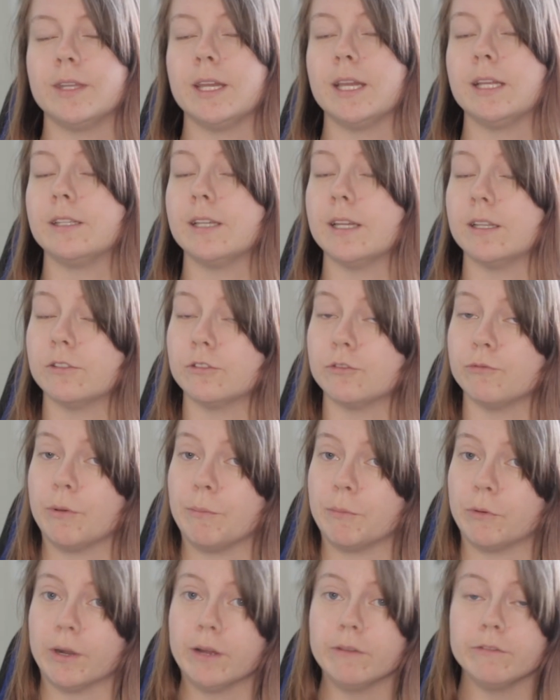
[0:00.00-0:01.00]
tend to
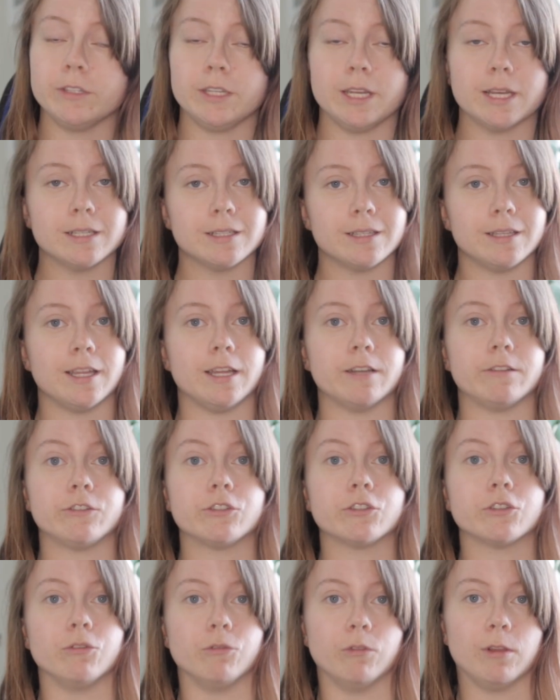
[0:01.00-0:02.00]
swim around. Yes, they're
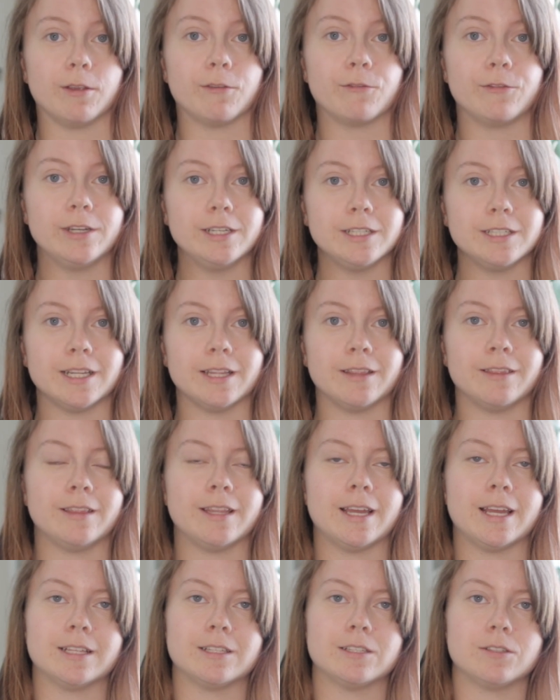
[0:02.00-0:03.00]
schooling fish, and
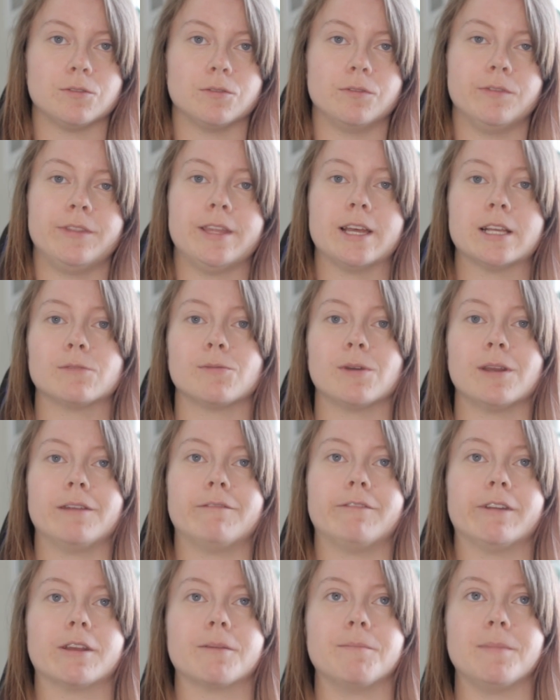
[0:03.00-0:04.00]
that's why I
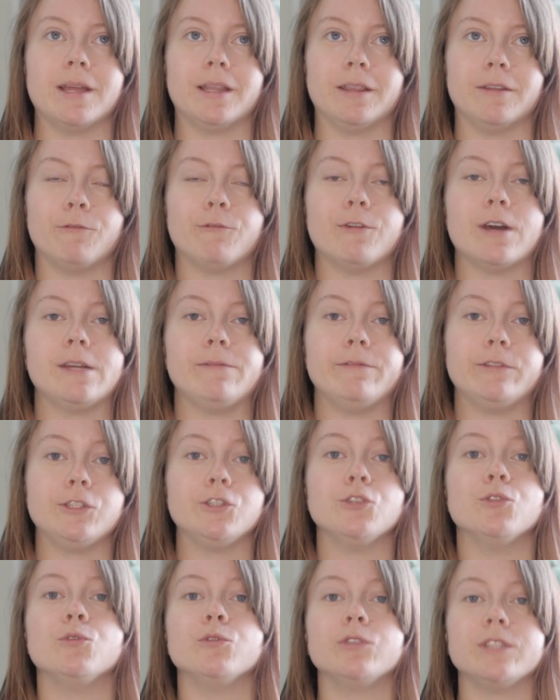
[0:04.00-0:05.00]
recommend 5
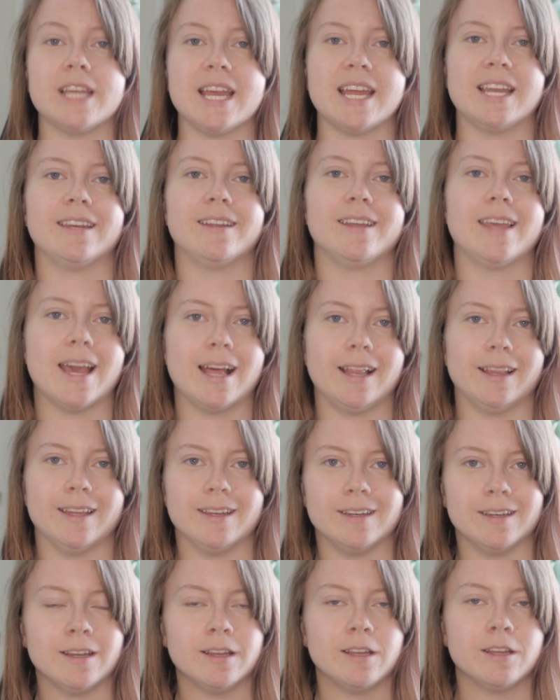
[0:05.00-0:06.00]
to 10
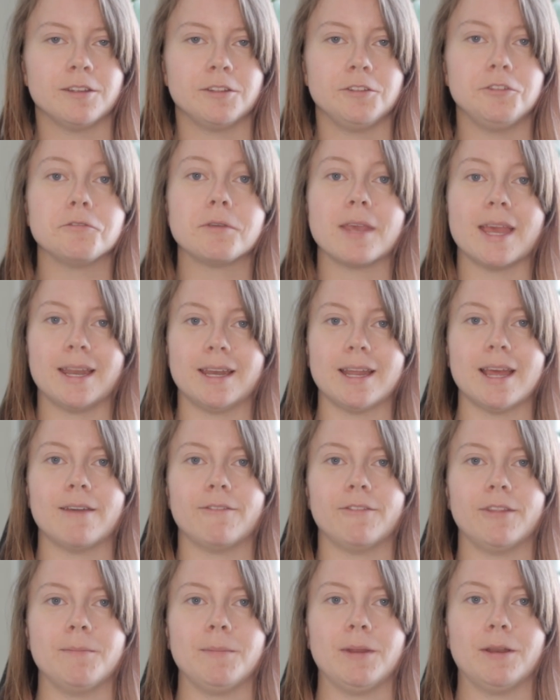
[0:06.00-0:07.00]
gallon. You can
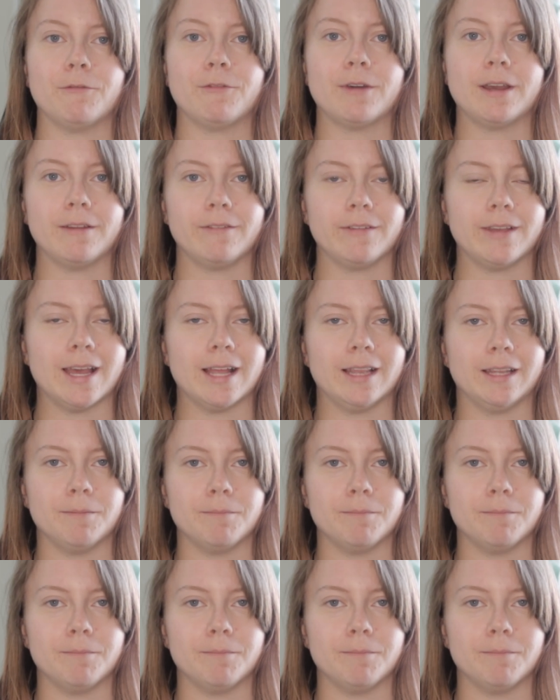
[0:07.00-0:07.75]
have them in a 5 gallon,